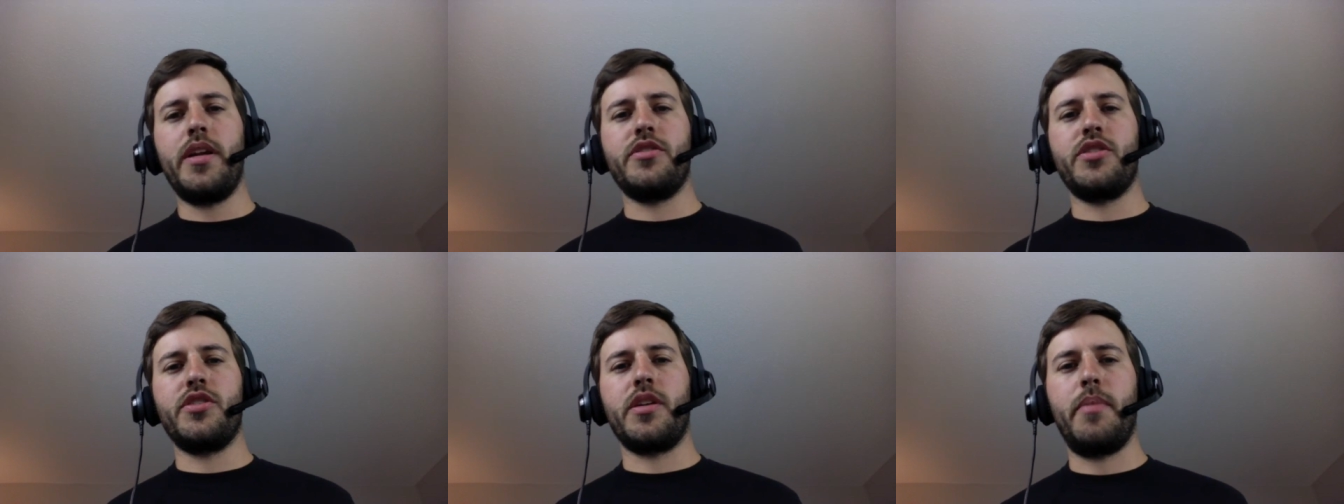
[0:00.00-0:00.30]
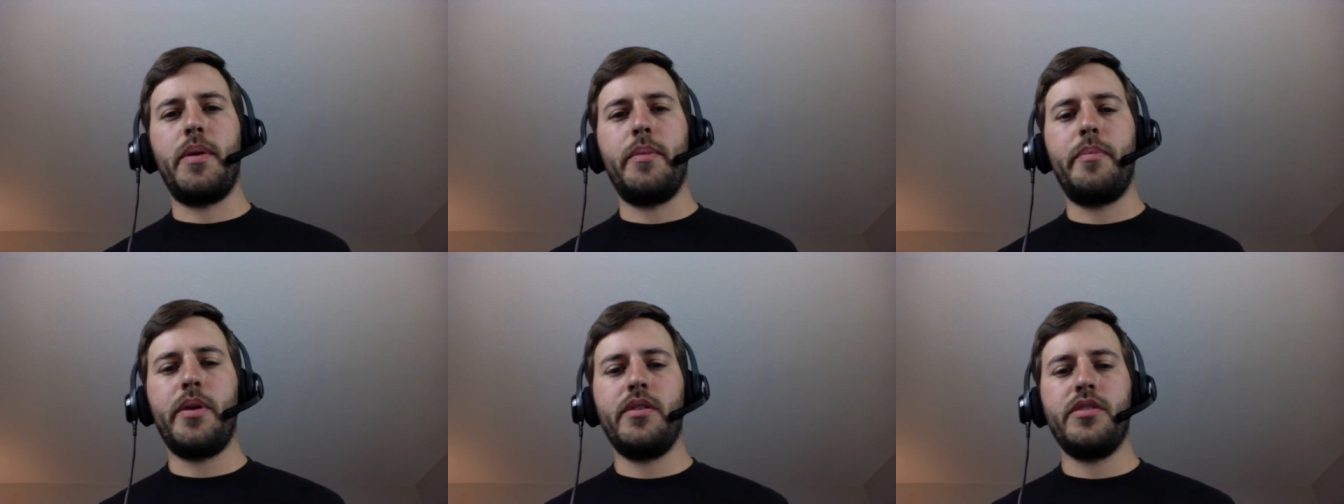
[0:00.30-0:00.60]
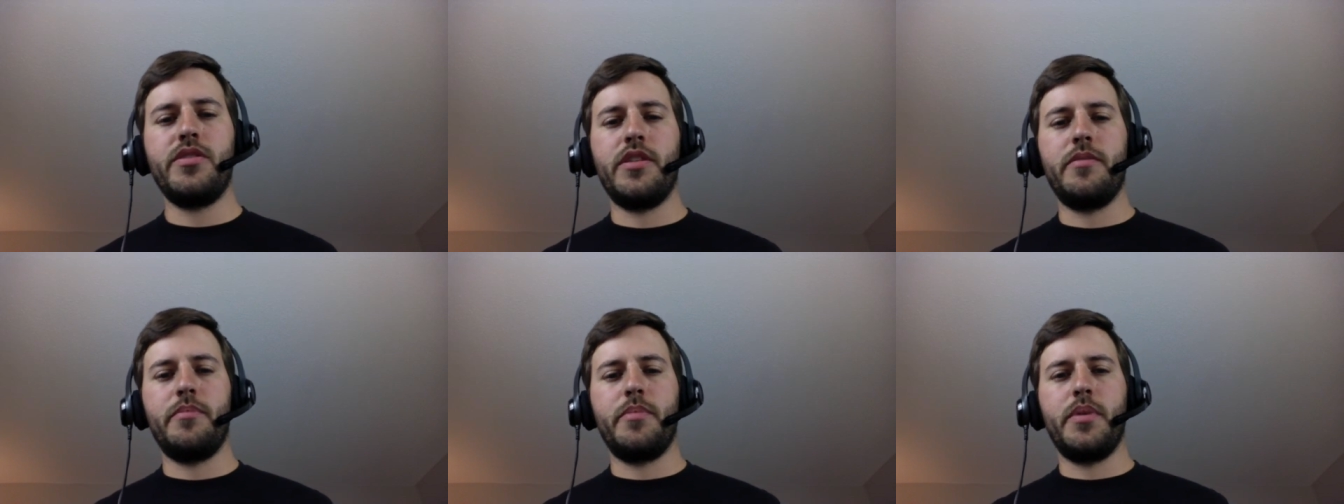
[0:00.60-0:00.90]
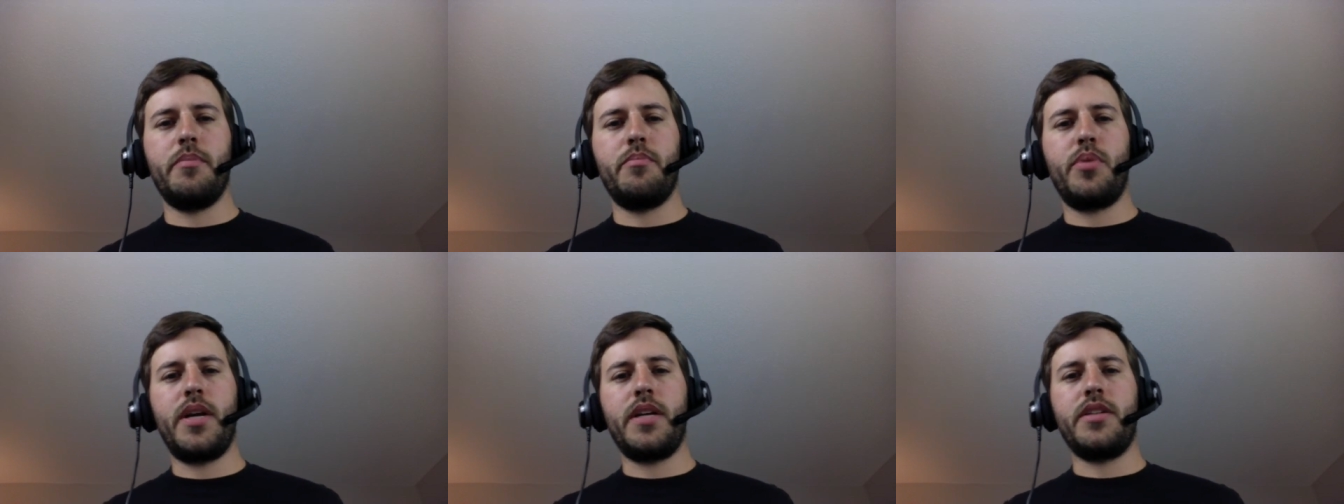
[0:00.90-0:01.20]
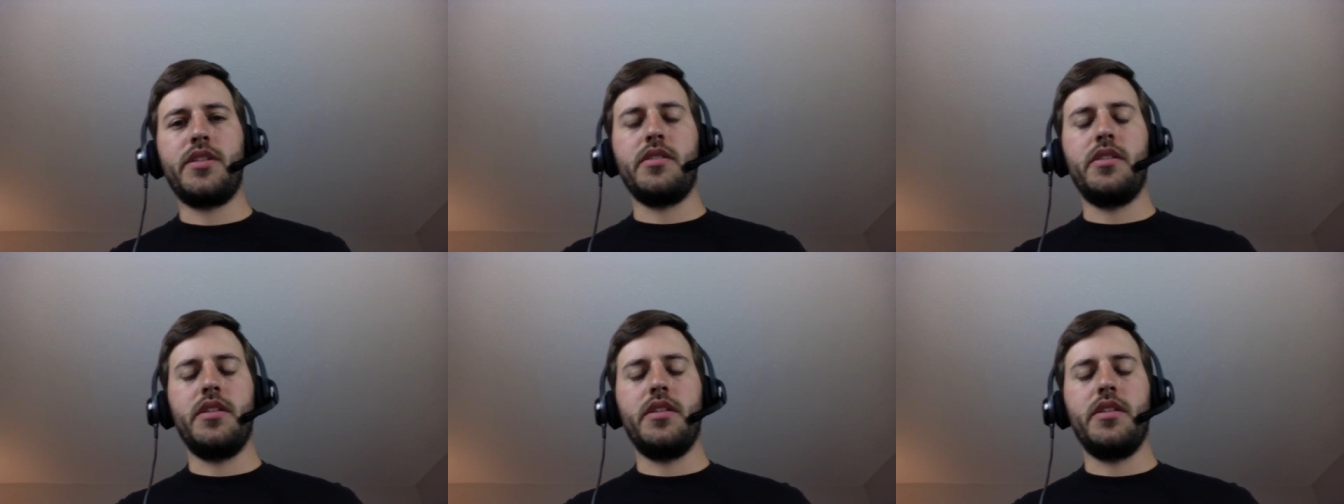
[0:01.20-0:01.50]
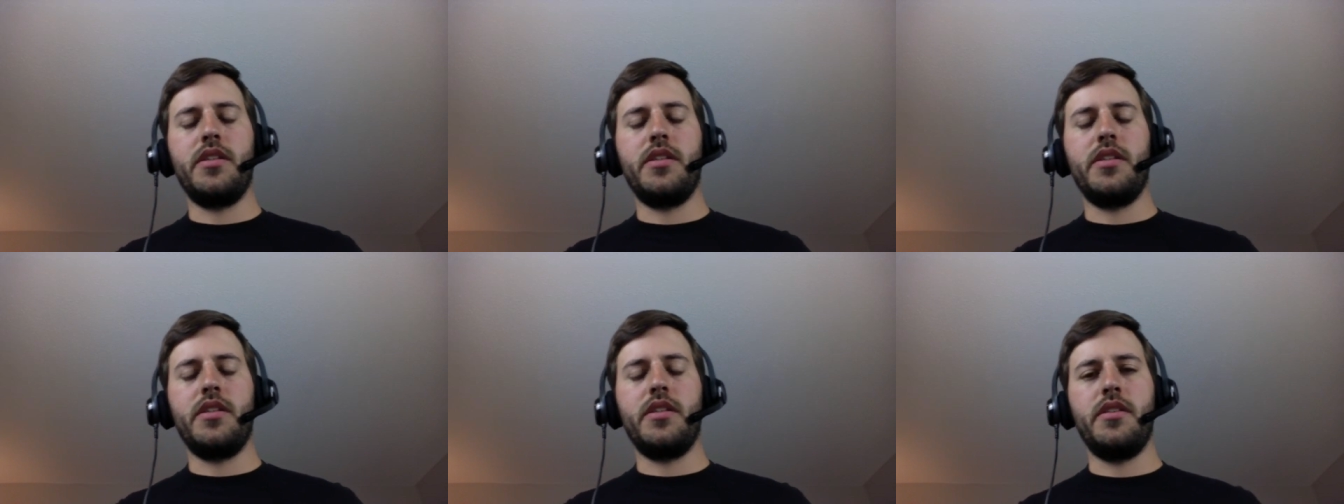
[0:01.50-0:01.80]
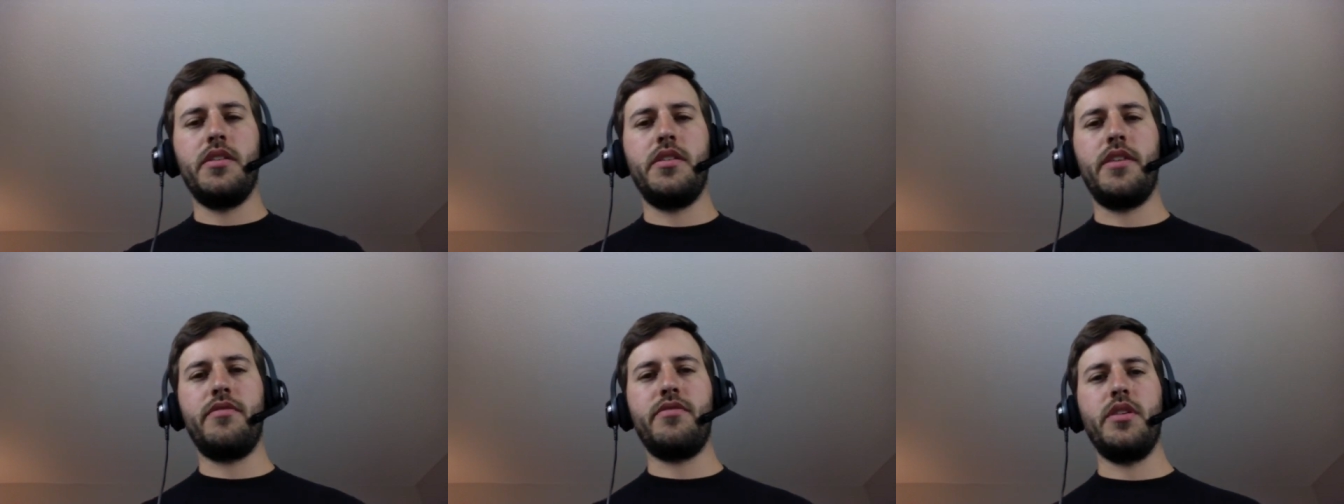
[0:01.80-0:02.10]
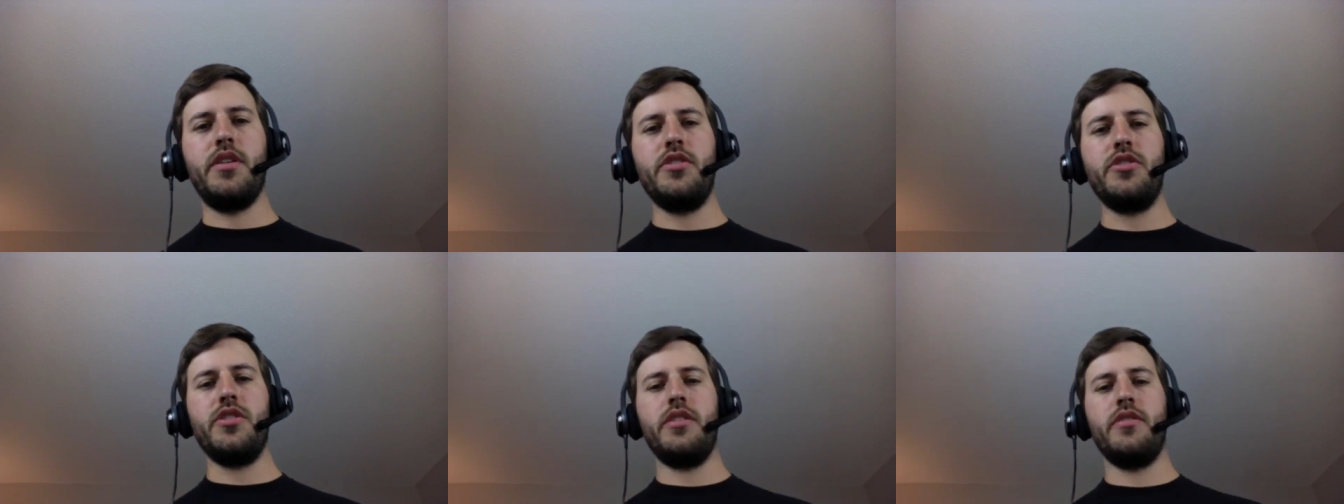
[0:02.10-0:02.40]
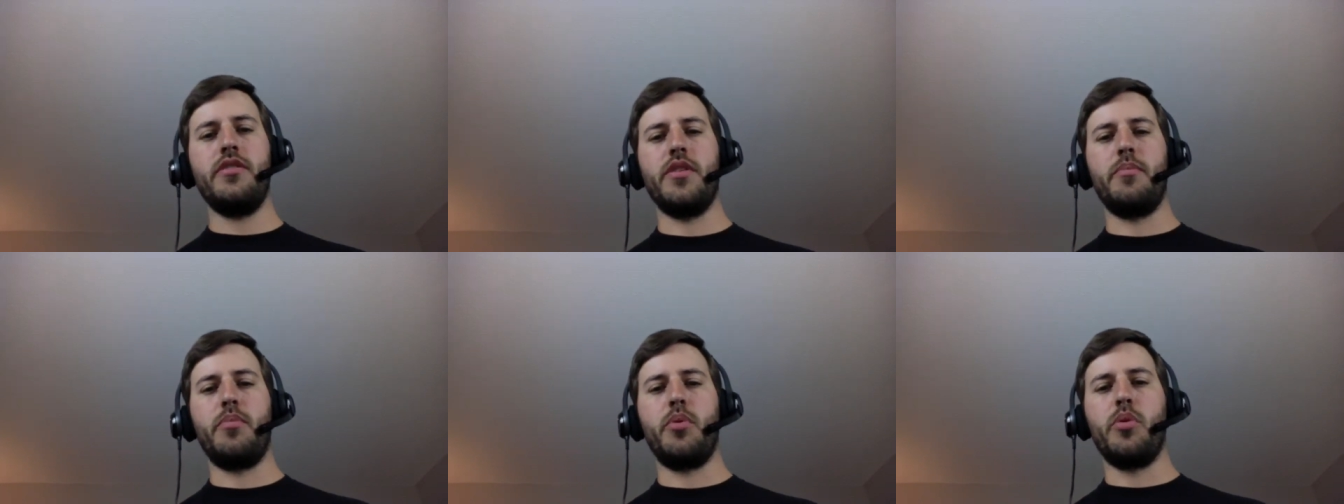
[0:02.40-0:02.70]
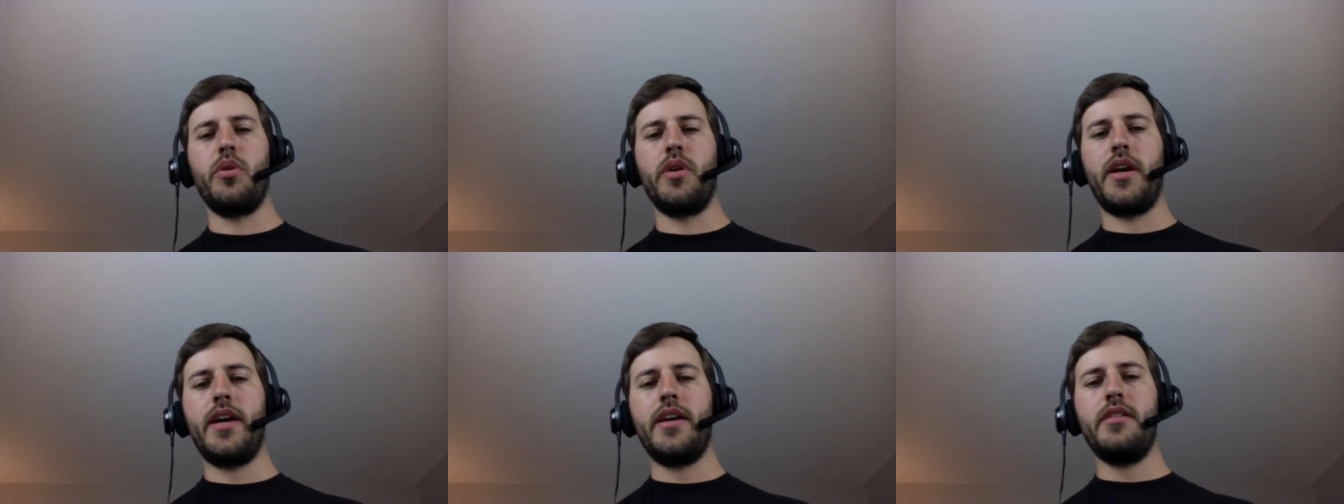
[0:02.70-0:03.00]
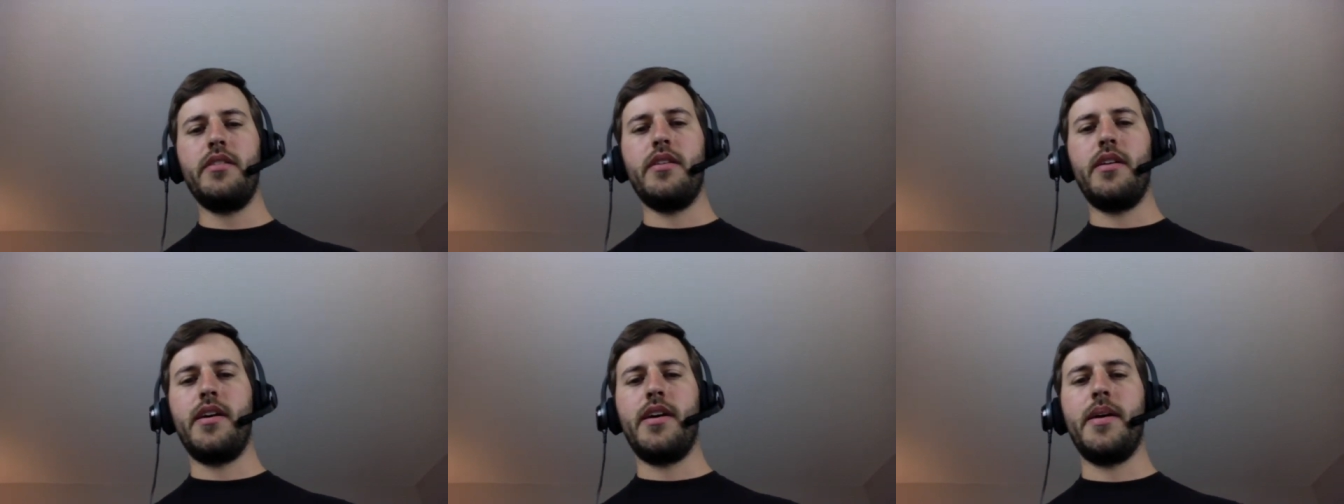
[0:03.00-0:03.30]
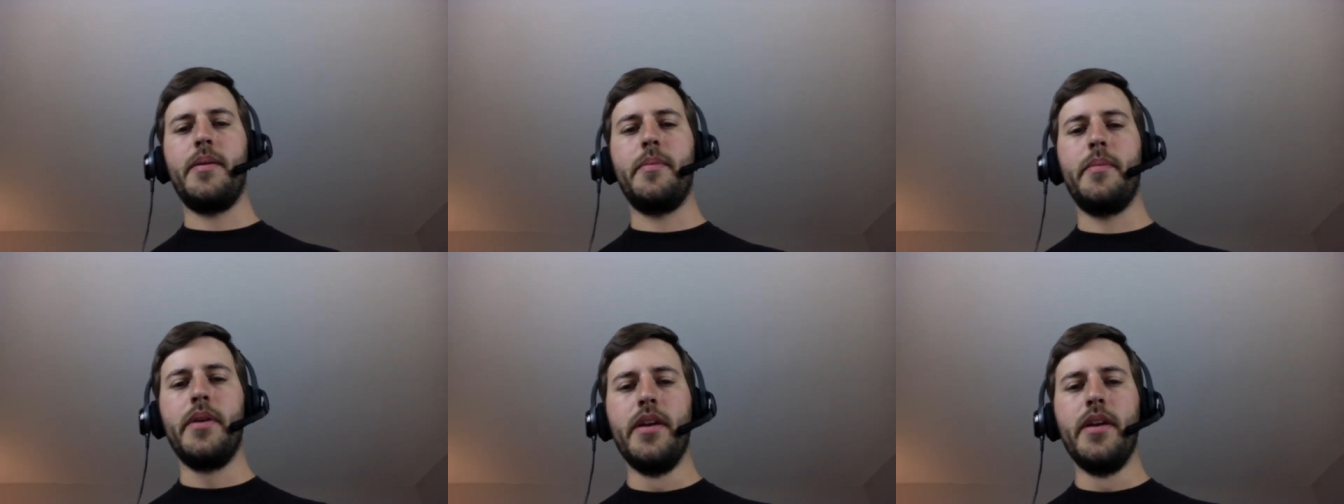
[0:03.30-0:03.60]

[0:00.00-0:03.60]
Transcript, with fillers: It's like my parents have been practically the definition of the poor dad. Um,